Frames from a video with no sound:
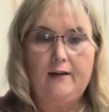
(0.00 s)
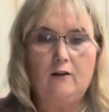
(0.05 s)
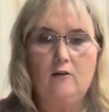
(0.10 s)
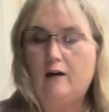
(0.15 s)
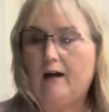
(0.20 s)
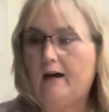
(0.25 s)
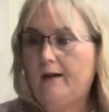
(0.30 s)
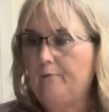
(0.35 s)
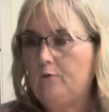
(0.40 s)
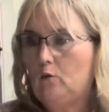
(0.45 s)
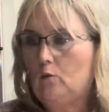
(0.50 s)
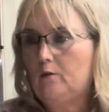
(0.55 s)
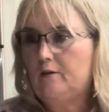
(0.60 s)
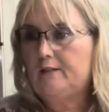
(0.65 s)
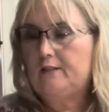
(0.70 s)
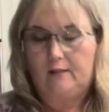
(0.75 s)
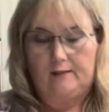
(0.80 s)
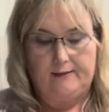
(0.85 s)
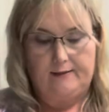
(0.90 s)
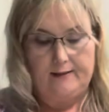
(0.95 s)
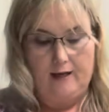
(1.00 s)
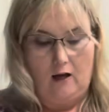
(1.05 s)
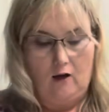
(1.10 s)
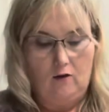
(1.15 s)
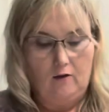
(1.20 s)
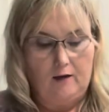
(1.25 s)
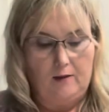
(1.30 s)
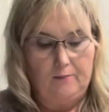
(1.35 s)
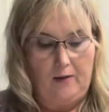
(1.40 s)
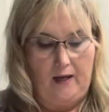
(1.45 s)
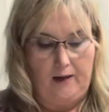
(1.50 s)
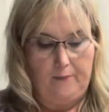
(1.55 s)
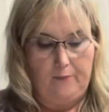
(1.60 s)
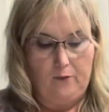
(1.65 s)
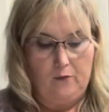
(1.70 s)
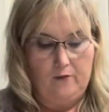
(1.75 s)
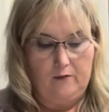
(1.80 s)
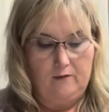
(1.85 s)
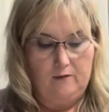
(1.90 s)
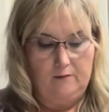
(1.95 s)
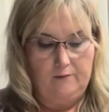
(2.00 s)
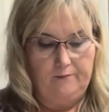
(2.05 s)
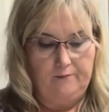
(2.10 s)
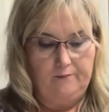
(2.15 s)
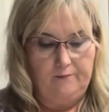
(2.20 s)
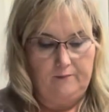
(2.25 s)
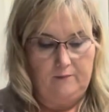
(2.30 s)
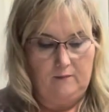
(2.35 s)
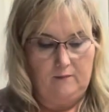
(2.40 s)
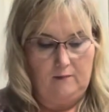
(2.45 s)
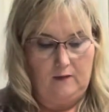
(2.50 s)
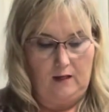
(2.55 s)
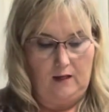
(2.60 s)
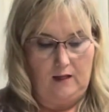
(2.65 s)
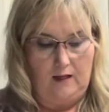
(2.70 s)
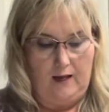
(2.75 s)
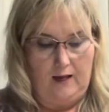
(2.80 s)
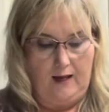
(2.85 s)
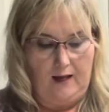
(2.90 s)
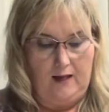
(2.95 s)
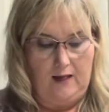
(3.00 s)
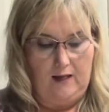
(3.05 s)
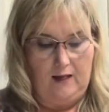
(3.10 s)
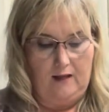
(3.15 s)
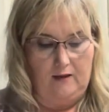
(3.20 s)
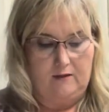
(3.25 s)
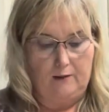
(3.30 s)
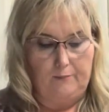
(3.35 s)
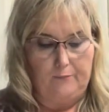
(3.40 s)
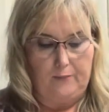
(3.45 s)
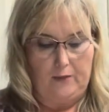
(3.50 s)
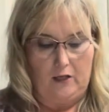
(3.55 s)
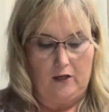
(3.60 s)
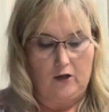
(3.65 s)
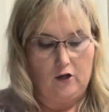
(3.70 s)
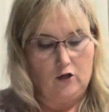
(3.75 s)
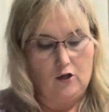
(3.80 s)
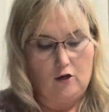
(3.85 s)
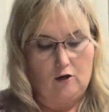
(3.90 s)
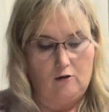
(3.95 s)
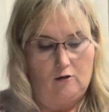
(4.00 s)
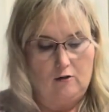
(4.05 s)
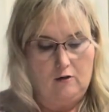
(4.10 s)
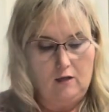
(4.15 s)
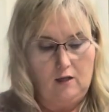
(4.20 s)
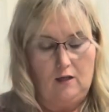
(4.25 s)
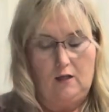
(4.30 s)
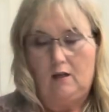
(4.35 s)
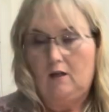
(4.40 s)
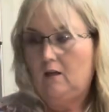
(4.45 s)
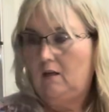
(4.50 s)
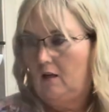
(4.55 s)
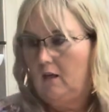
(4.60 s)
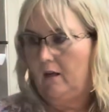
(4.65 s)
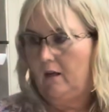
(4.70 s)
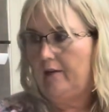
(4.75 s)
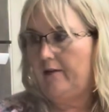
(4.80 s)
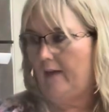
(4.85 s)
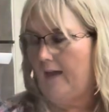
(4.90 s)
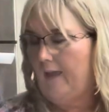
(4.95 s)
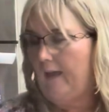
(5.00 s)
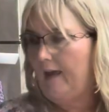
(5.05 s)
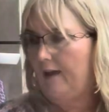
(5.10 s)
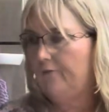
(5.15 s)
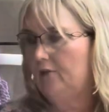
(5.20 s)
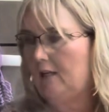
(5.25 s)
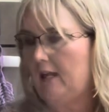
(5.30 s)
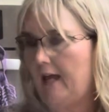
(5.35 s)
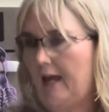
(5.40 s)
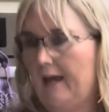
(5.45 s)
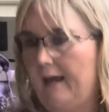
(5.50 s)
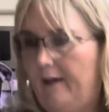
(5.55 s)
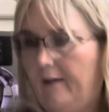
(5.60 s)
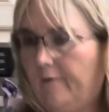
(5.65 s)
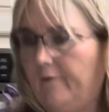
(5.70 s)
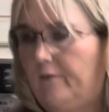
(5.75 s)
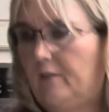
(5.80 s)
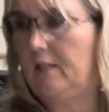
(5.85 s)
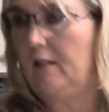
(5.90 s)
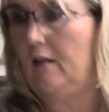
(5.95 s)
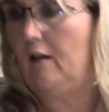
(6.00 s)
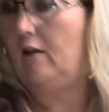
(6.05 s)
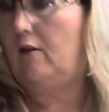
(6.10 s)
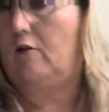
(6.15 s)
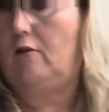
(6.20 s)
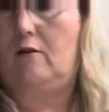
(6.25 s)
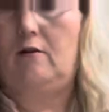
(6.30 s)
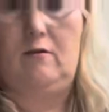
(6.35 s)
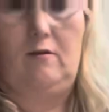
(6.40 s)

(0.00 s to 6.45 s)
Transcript: I'm going to salt and pepper them and add the butter and the half and half. So, a